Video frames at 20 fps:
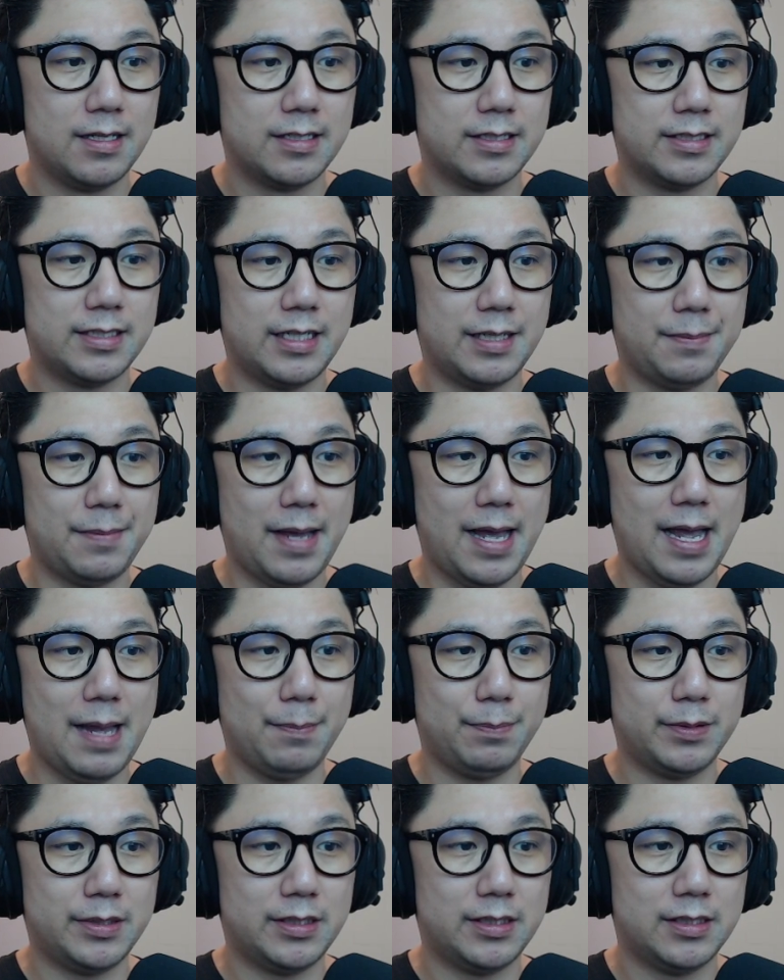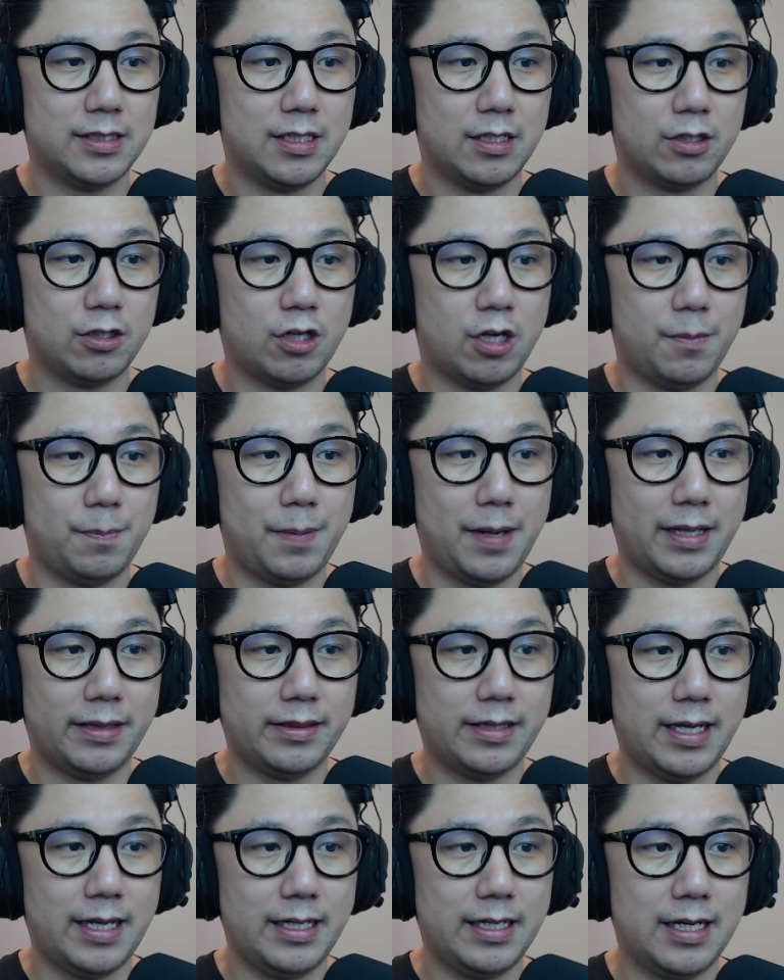Steam Apps, Compact
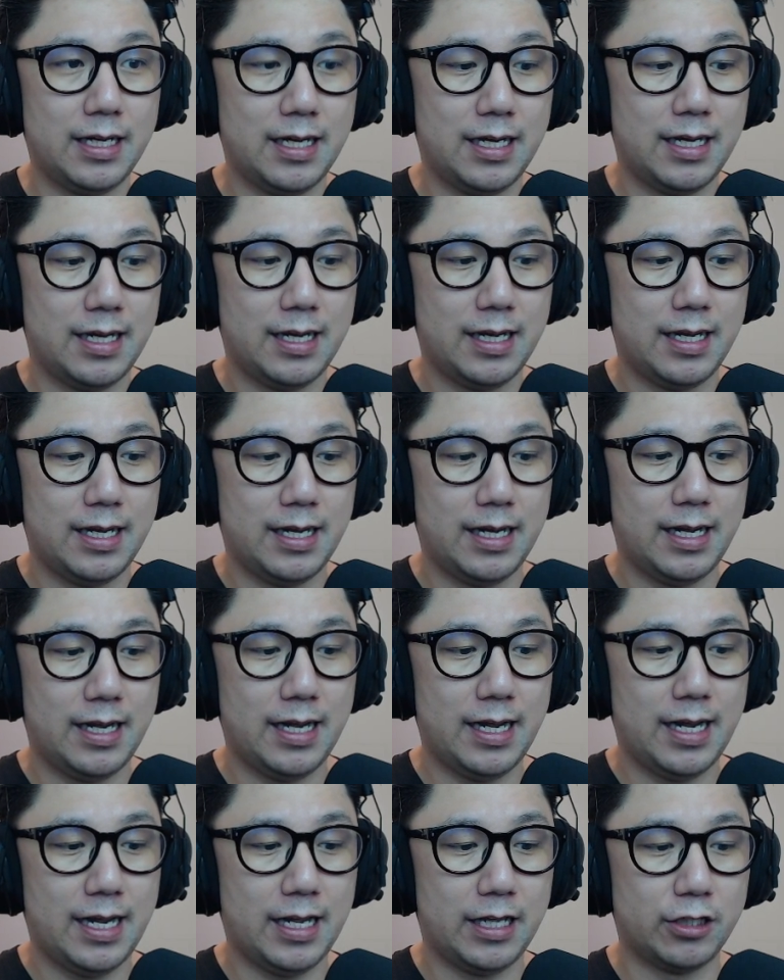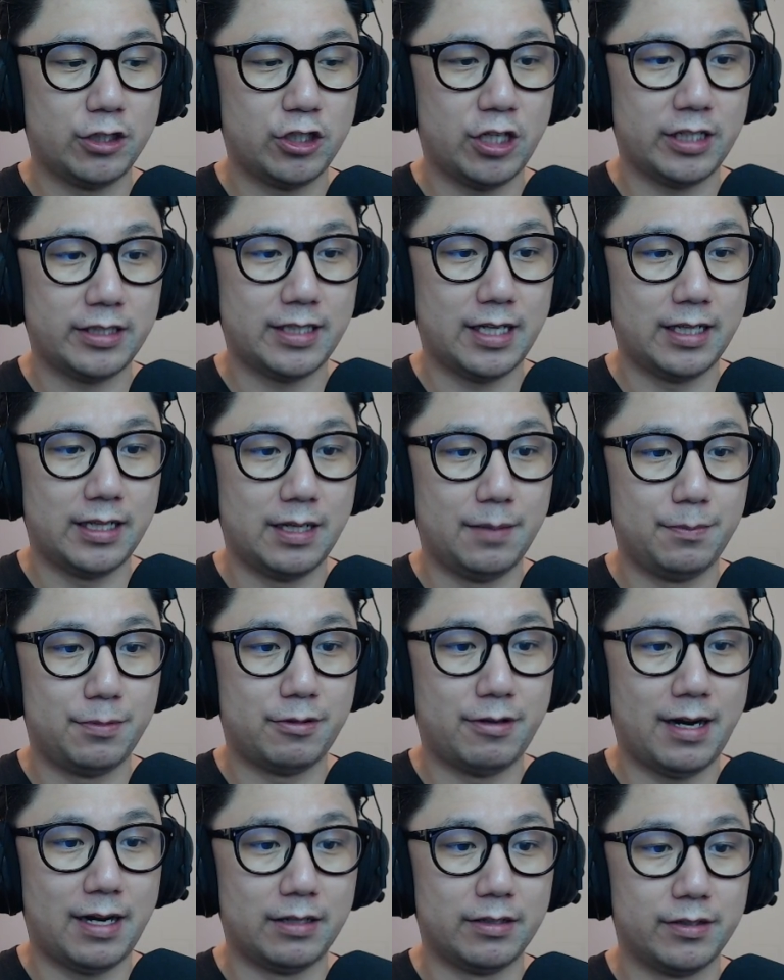Data, and check that
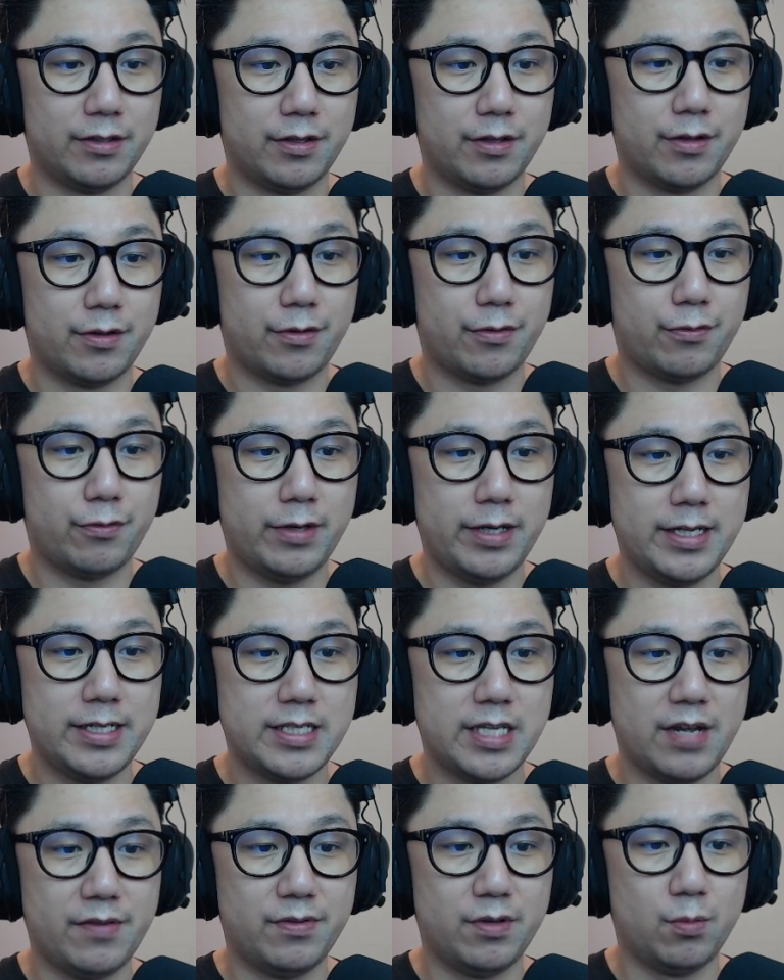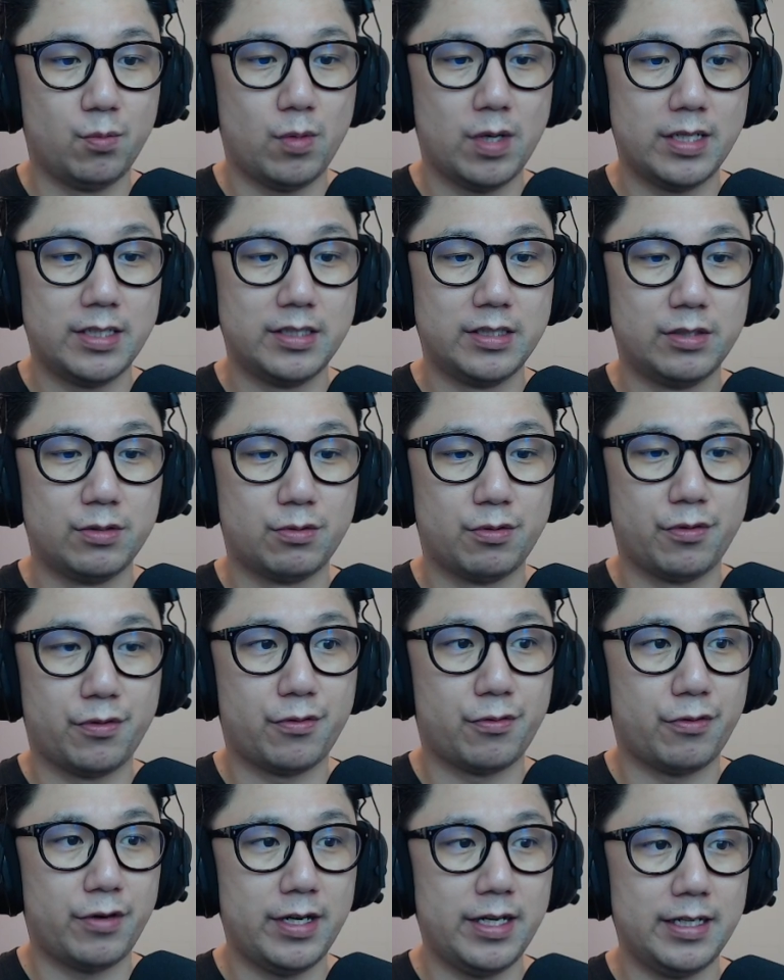number out. three seven one zero
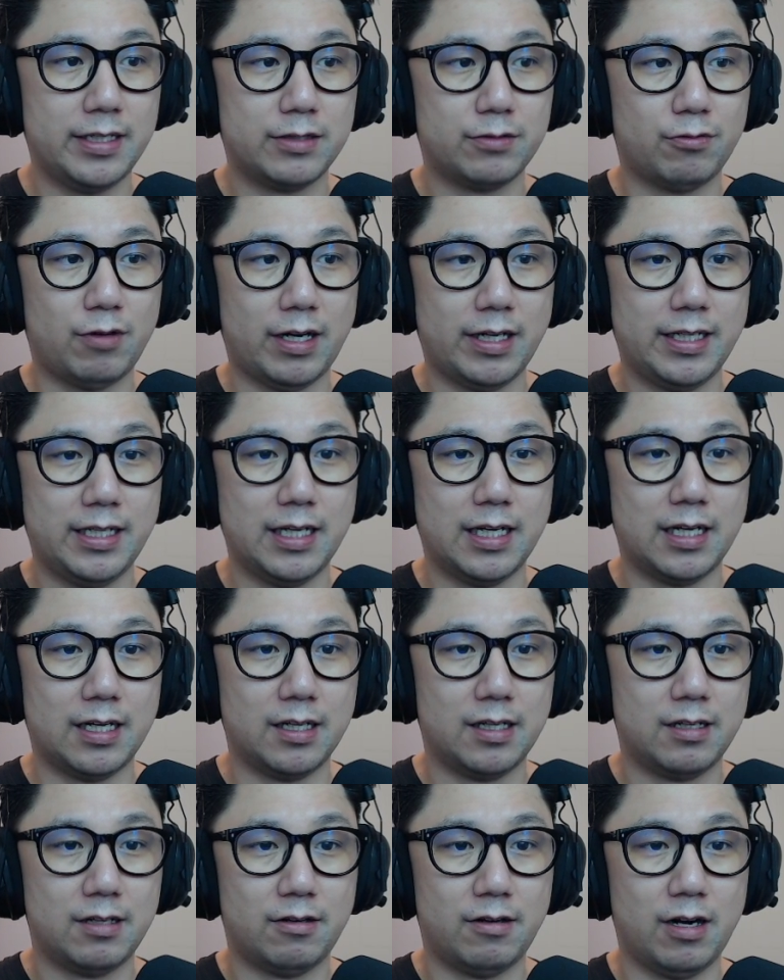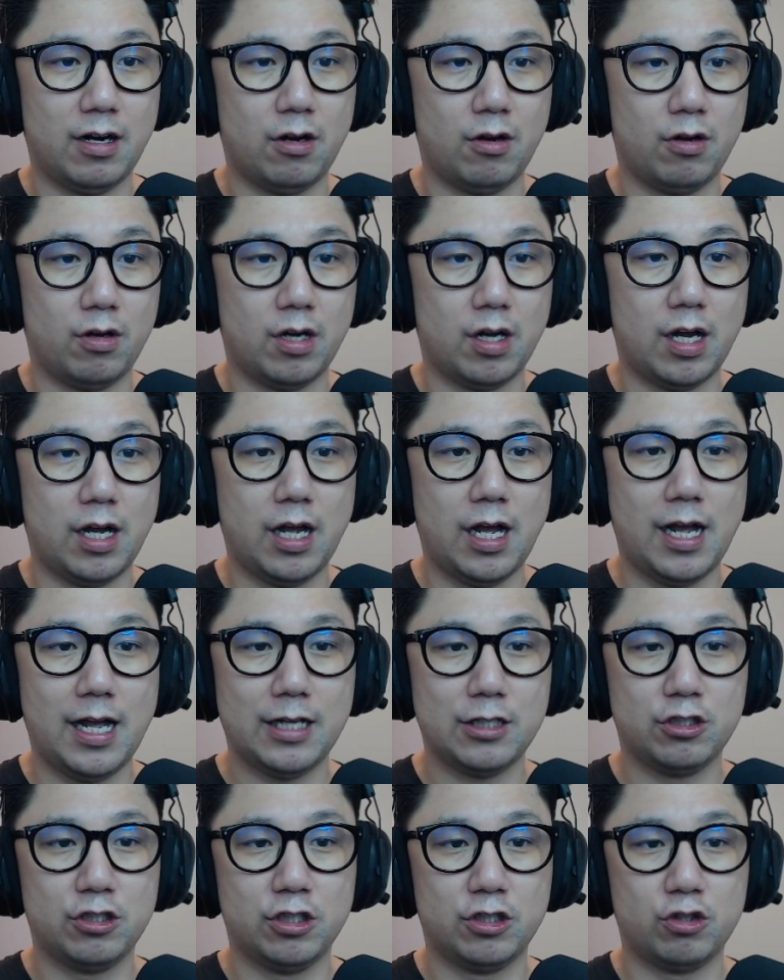three, it's right here. All right, I
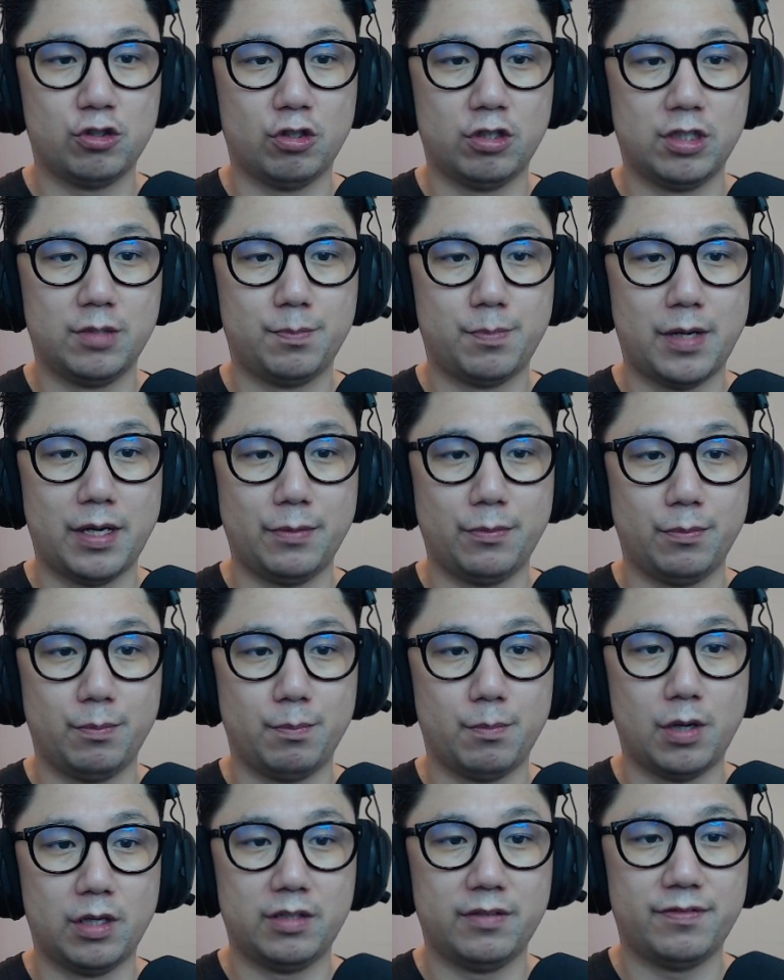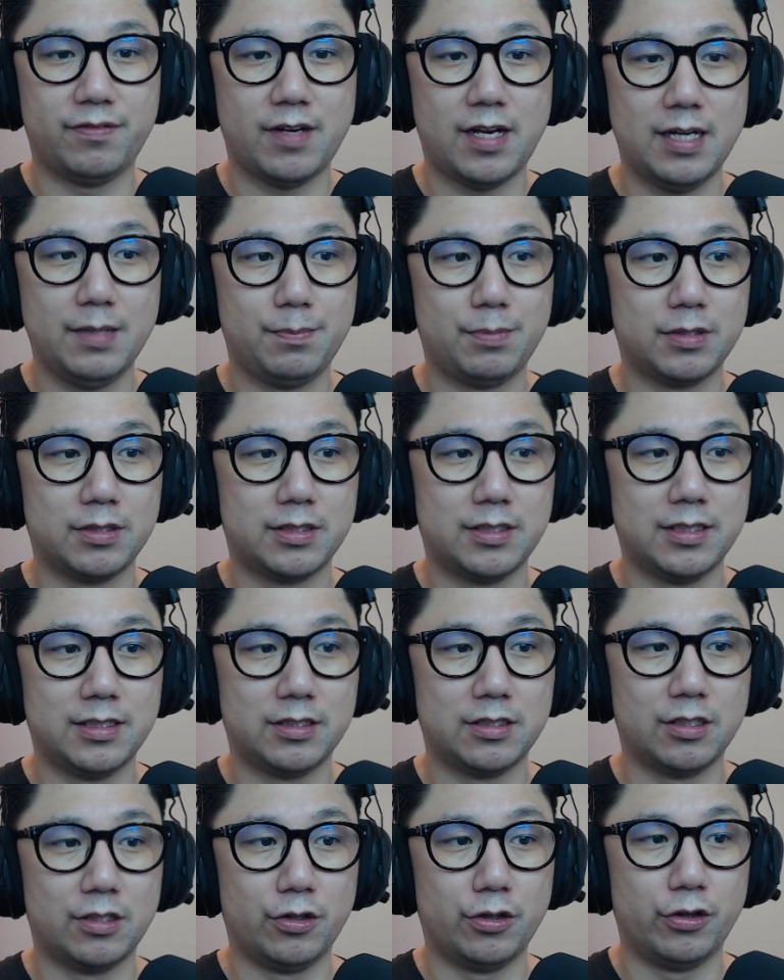actually sorted by modified because this is
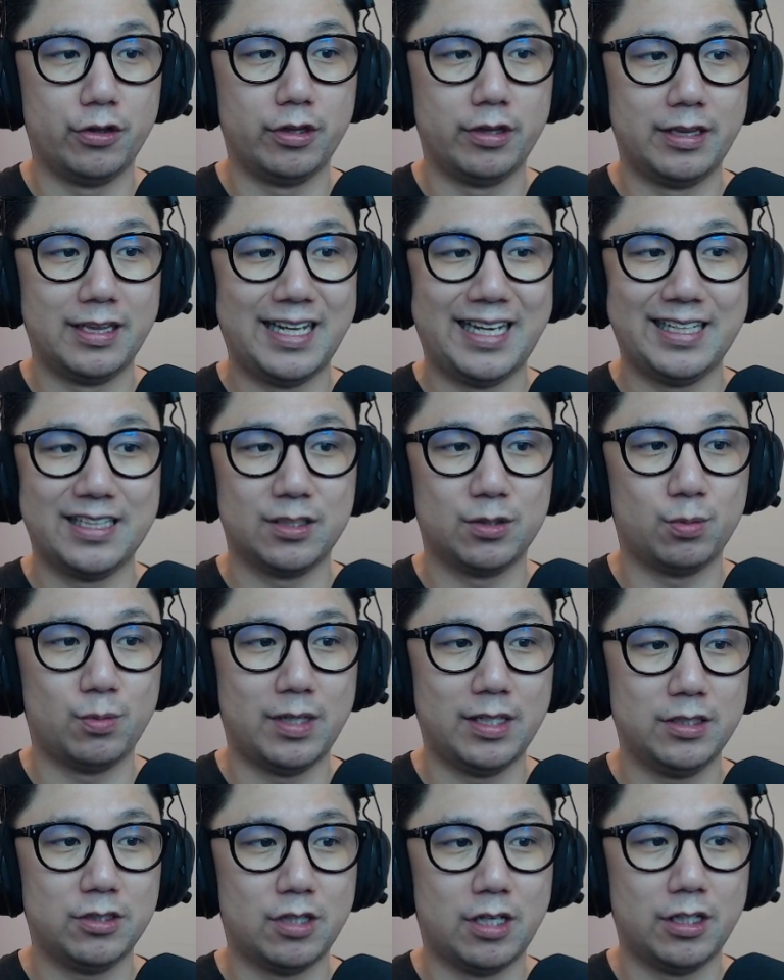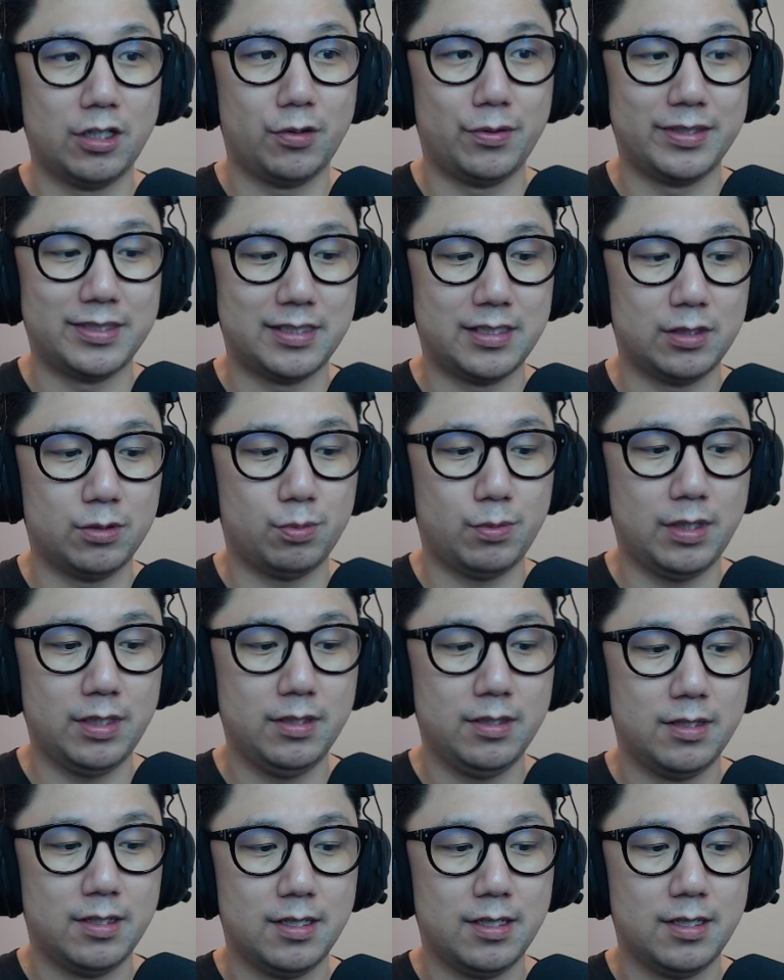the latest one, so I know it's this one.